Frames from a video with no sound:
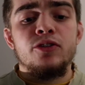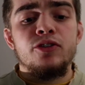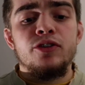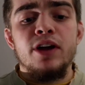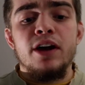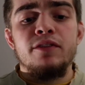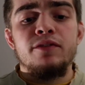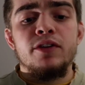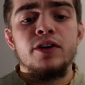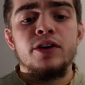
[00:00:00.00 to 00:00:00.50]
They're
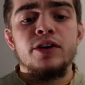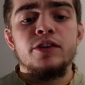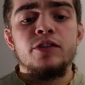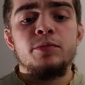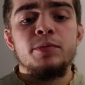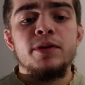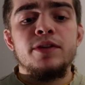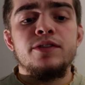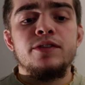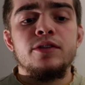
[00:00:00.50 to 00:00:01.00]
not very
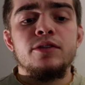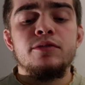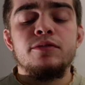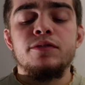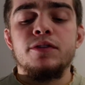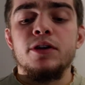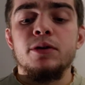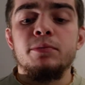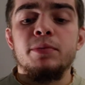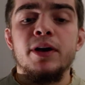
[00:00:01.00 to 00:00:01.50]

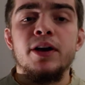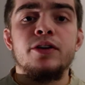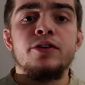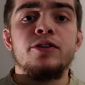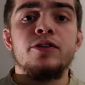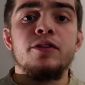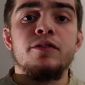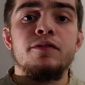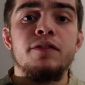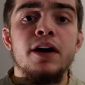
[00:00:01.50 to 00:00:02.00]
expensive compared
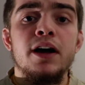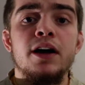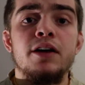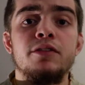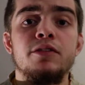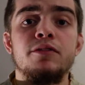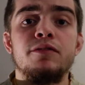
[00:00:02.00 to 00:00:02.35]
to the 5.